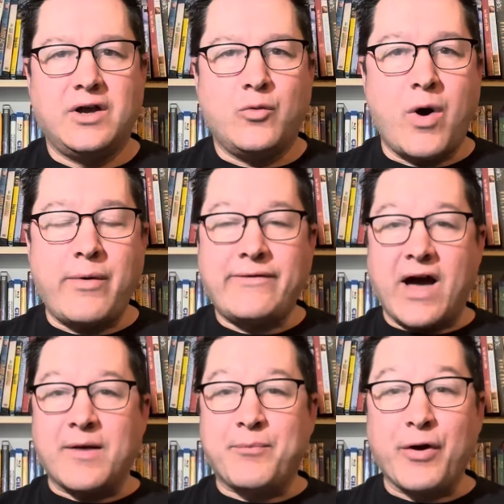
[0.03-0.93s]
Well, we've
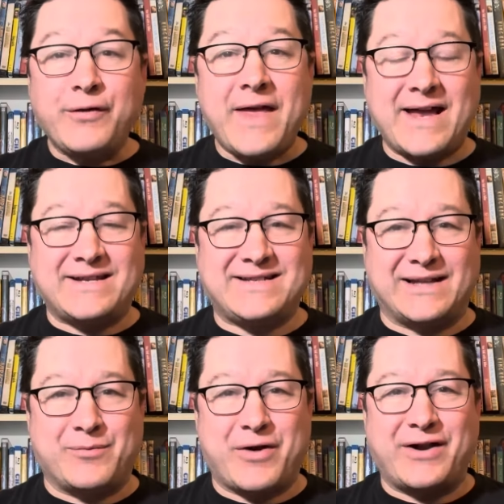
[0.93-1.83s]
got a birthday to
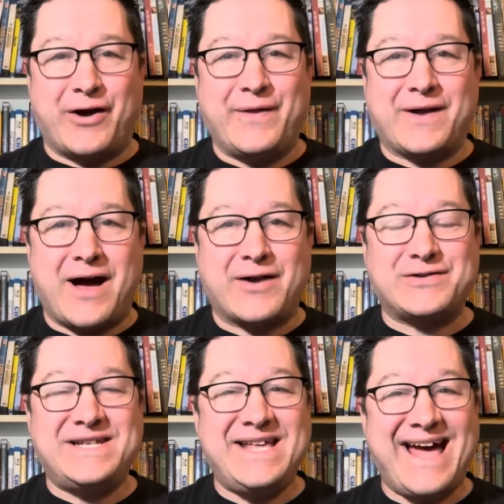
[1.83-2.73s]
celebrate on the
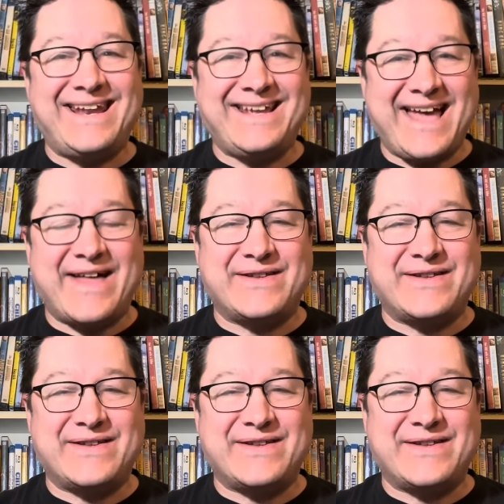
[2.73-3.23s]
Conners yet again.